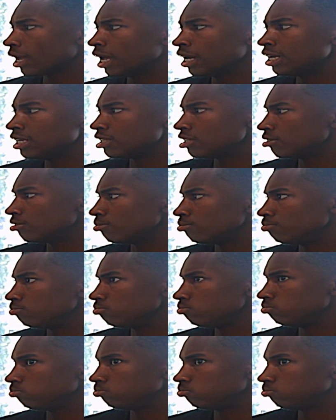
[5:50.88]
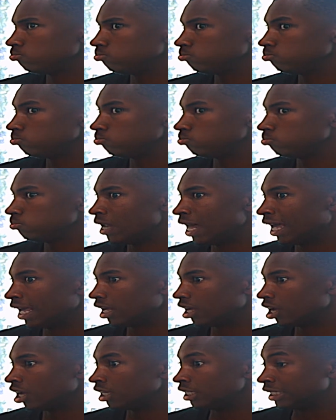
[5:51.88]
I need to like
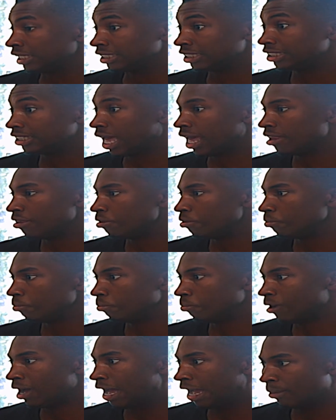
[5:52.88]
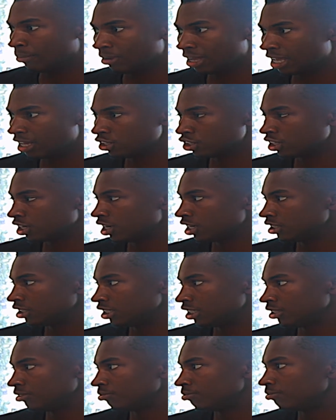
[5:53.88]
understand why I'm getting
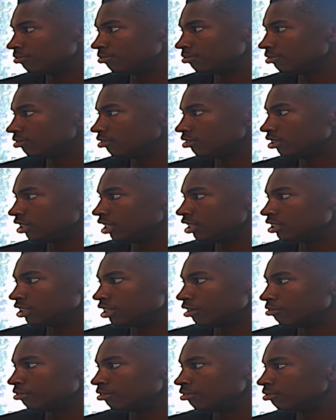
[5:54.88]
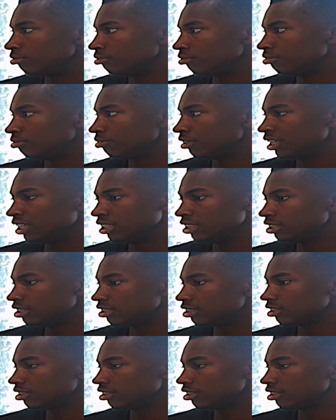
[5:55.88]
charged these different fees.